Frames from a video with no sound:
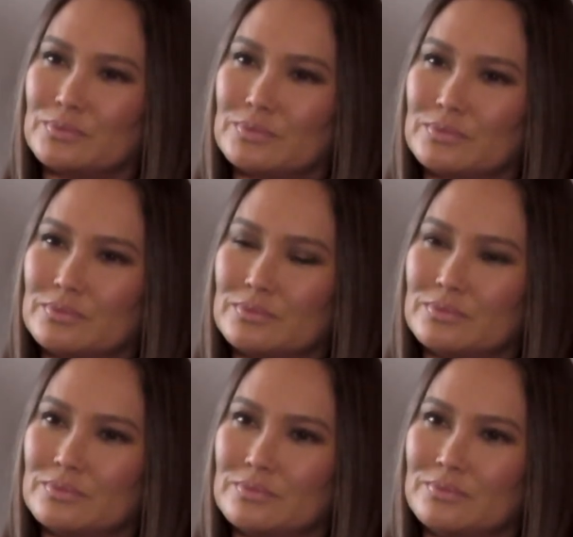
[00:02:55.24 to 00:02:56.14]

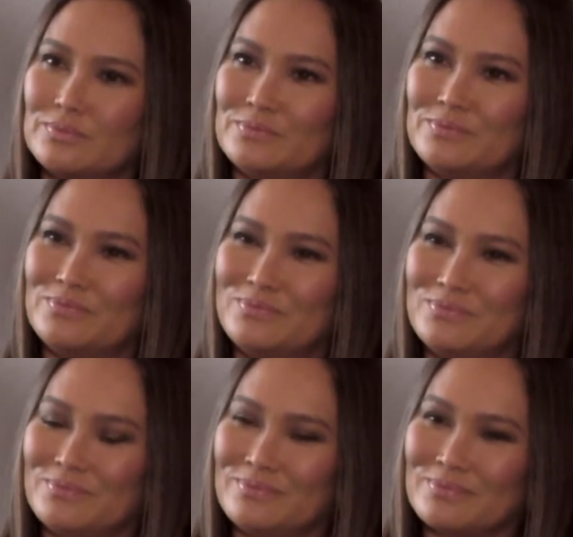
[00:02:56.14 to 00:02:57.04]
fantastic. Mm -hmm.
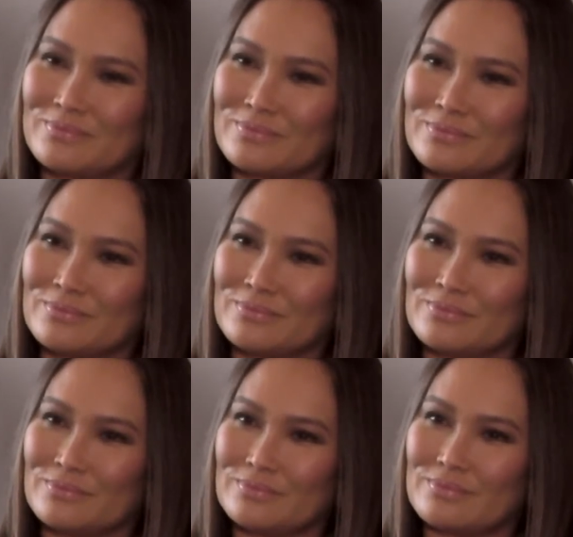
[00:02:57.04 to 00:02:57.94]
What are you working on at the
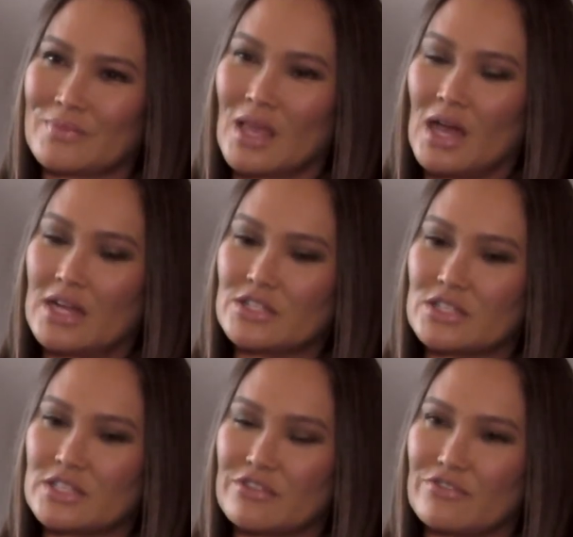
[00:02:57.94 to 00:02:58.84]
moment? I
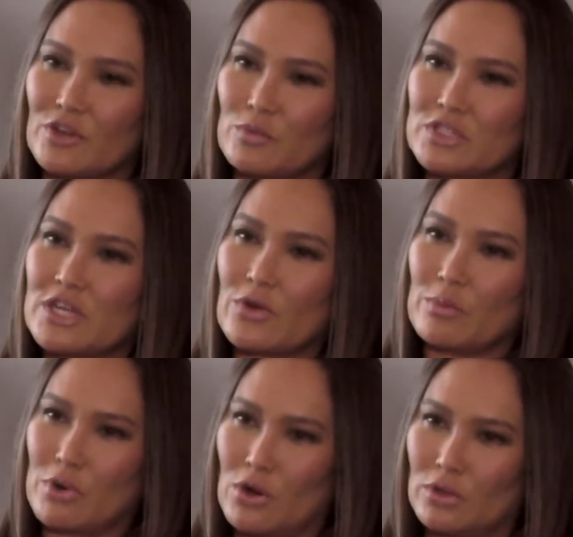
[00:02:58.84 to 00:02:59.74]
just did a film with
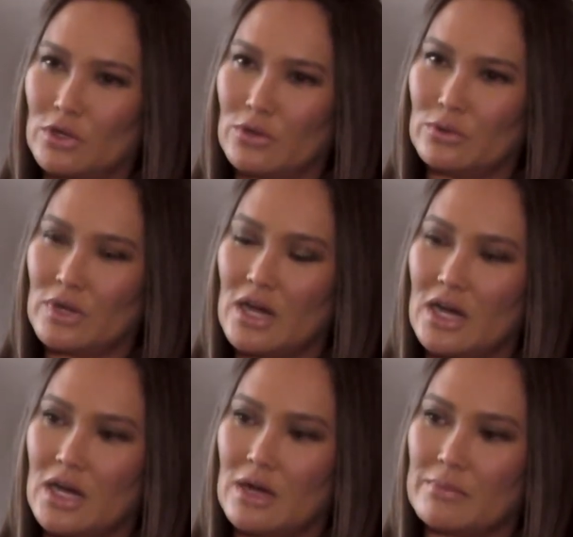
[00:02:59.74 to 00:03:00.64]
Teri Polo,
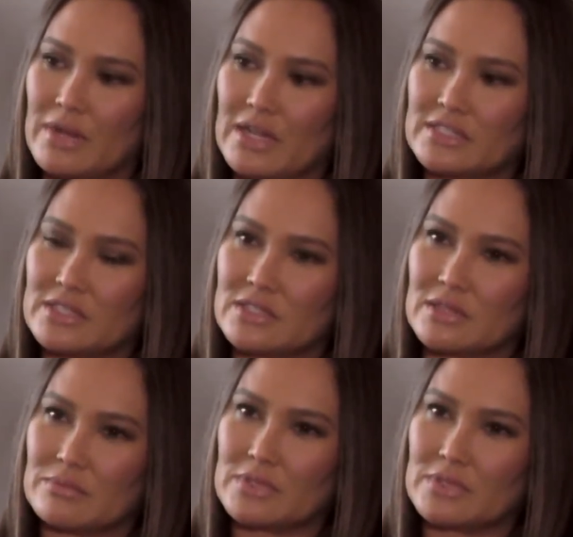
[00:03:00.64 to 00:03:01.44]
um, and I did some